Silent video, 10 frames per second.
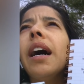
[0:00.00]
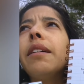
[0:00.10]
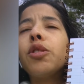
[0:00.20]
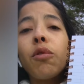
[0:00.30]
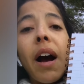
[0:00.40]

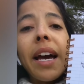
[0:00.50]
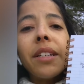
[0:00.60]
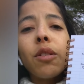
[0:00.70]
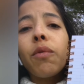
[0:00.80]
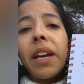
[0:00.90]
trying
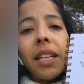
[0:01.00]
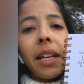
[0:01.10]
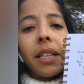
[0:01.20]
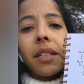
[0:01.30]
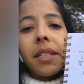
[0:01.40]
to
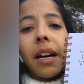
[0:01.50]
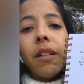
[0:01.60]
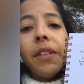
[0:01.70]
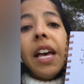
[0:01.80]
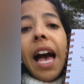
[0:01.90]
regulate itself
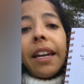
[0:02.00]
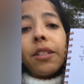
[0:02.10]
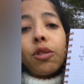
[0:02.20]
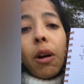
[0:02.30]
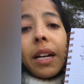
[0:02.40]
and it's
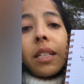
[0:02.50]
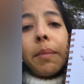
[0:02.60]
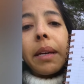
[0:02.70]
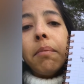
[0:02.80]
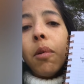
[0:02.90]
trying to
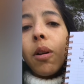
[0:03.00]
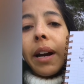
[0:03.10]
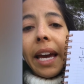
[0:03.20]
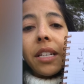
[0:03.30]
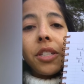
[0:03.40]
make more
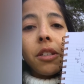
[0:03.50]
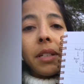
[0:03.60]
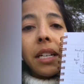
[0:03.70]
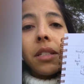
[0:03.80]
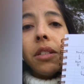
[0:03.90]

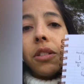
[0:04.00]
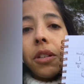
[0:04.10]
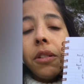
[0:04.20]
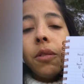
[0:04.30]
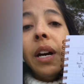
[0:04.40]
angiotensin
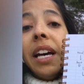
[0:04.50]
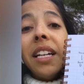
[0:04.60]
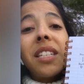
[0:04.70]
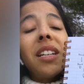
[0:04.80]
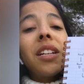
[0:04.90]
2,
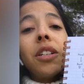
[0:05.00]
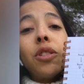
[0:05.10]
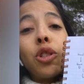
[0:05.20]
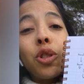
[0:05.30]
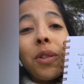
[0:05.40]
it's going to
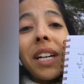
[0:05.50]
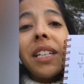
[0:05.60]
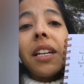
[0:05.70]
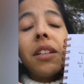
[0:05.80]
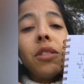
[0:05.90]
constrict
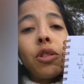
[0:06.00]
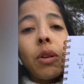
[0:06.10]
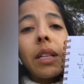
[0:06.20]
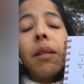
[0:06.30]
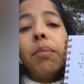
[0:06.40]

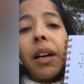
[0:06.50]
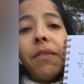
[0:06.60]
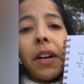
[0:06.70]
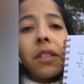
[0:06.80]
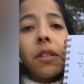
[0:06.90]
the blood
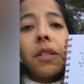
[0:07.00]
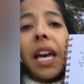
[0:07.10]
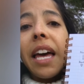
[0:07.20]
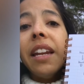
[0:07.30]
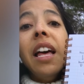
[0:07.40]
vessels,
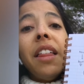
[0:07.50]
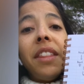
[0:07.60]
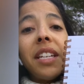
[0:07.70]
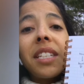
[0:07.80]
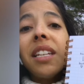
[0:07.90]
and
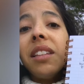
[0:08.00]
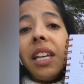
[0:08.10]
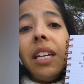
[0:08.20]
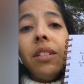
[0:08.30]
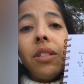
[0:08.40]
this can
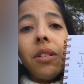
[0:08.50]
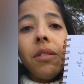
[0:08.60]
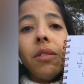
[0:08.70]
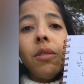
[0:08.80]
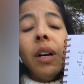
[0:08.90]
lead
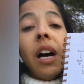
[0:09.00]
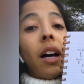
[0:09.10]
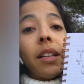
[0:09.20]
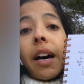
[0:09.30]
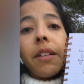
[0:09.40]
to a
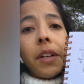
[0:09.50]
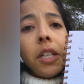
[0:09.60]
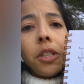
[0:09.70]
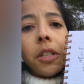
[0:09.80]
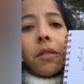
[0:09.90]
lot of
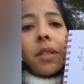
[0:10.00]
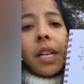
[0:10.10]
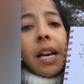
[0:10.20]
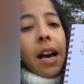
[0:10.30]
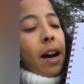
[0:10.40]
issues.
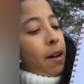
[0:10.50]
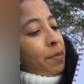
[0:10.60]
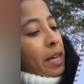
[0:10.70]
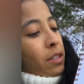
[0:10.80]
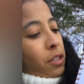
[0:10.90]

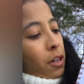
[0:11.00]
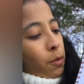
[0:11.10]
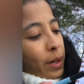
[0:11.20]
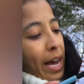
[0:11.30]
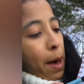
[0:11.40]
And so
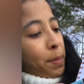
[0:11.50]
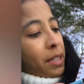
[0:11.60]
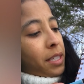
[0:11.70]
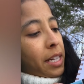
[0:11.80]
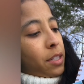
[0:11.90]
what
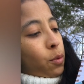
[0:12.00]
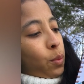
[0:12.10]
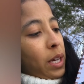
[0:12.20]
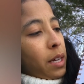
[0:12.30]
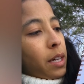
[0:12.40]
happens is
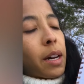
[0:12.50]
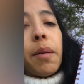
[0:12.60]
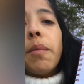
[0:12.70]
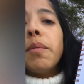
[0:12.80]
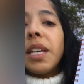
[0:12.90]
we
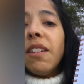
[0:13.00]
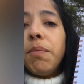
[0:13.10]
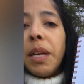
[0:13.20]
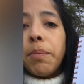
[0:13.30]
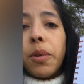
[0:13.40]
give
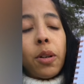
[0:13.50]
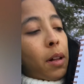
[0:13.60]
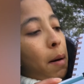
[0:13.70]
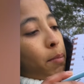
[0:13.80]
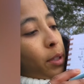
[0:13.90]
people
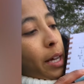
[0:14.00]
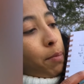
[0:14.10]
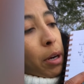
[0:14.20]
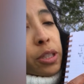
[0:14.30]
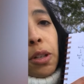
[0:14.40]
blood pressure